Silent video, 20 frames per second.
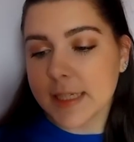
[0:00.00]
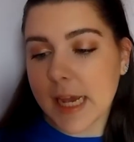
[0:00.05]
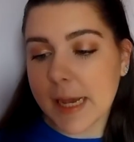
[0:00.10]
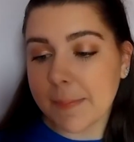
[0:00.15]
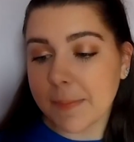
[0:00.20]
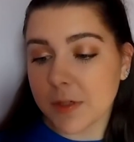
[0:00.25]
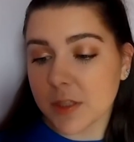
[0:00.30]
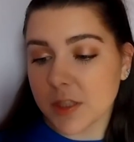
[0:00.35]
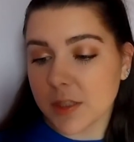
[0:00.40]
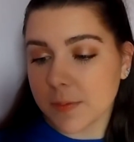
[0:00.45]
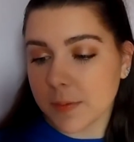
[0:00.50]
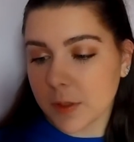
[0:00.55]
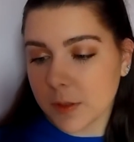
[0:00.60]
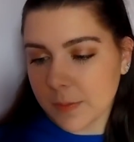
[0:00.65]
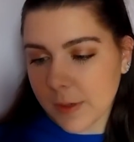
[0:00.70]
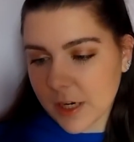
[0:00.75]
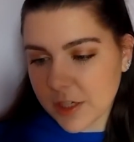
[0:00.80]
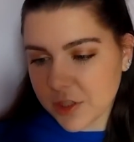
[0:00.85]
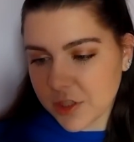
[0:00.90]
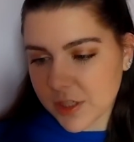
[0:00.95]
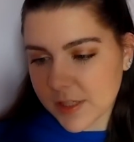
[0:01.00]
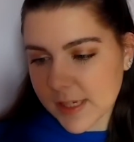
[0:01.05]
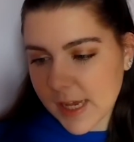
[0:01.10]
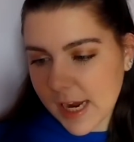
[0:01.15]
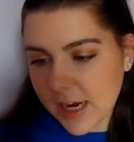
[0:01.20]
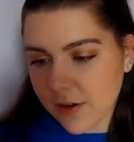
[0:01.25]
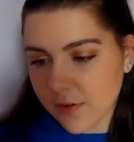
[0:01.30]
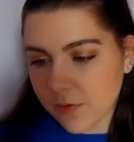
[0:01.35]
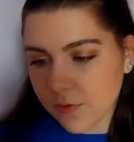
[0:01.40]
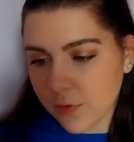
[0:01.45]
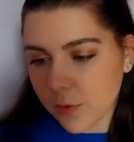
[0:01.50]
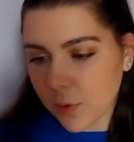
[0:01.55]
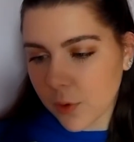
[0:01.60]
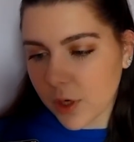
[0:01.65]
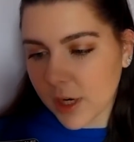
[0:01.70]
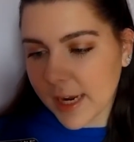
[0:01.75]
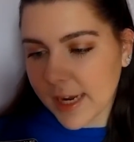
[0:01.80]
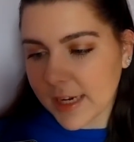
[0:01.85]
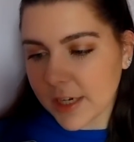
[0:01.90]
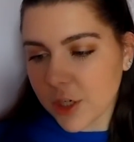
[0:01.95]
Tapered spoon brush designed
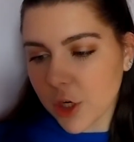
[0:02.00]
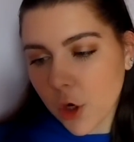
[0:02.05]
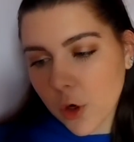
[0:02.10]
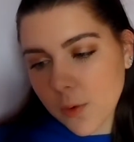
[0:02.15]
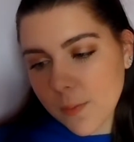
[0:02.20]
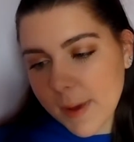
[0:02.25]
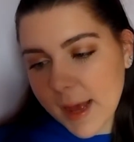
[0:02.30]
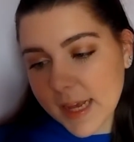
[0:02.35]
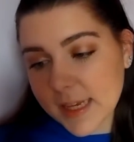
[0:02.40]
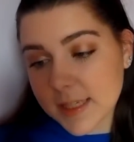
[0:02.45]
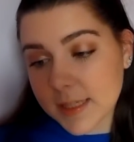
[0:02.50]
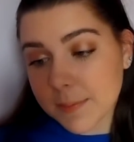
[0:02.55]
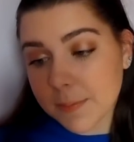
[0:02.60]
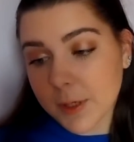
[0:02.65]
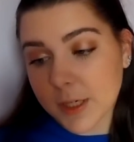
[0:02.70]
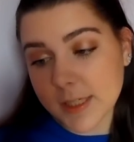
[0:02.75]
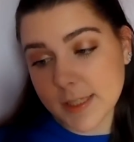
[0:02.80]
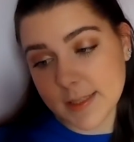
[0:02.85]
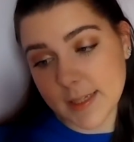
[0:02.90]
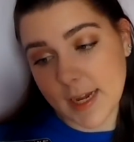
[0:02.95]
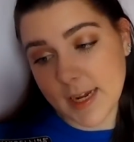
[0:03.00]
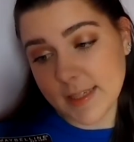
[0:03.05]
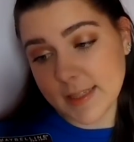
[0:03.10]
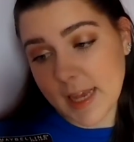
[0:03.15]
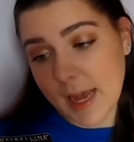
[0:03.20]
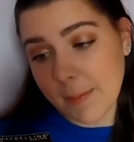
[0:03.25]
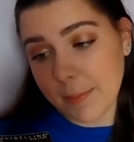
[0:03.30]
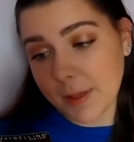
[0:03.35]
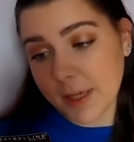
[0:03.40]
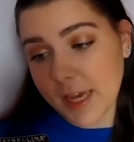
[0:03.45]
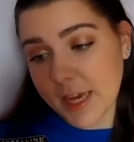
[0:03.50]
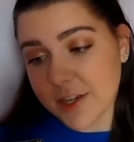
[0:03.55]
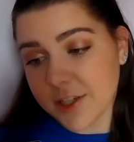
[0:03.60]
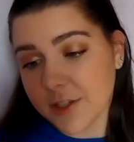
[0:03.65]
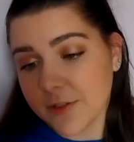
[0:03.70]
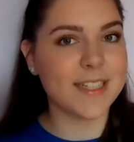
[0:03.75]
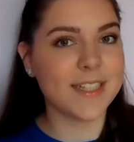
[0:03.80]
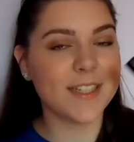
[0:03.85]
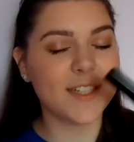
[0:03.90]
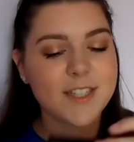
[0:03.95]
for a no mess, precise
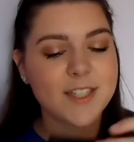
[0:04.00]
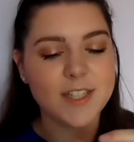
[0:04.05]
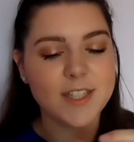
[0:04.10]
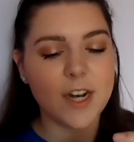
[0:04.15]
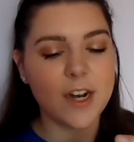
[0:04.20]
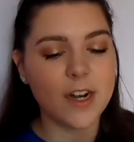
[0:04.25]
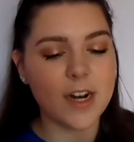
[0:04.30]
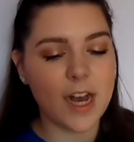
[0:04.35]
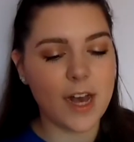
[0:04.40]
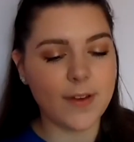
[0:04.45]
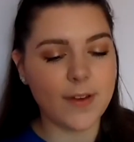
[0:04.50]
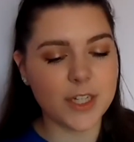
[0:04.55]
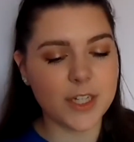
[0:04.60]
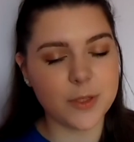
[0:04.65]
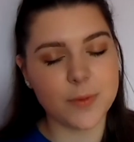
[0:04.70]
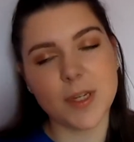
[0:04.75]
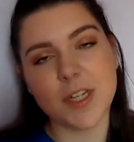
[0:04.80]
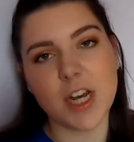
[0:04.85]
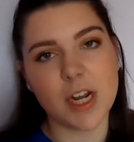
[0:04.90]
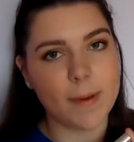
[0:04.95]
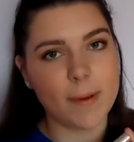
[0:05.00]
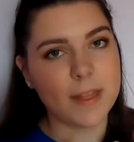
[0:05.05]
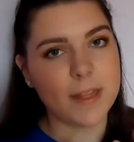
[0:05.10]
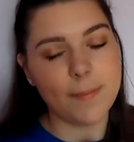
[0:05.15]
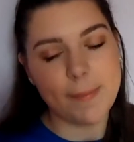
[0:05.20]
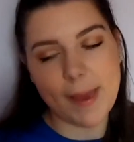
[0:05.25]
application. To start off, I just want to talk about the